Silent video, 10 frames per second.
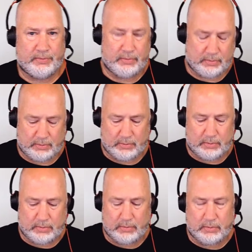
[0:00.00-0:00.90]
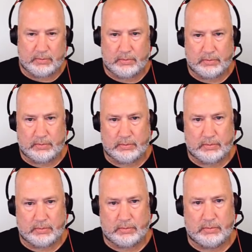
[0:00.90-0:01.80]

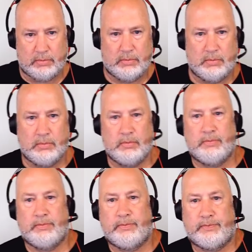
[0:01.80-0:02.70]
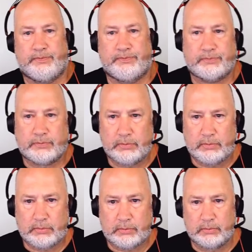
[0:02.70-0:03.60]

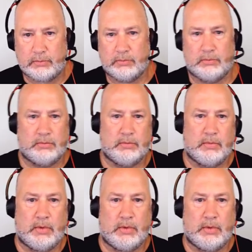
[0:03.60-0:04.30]
[no speech]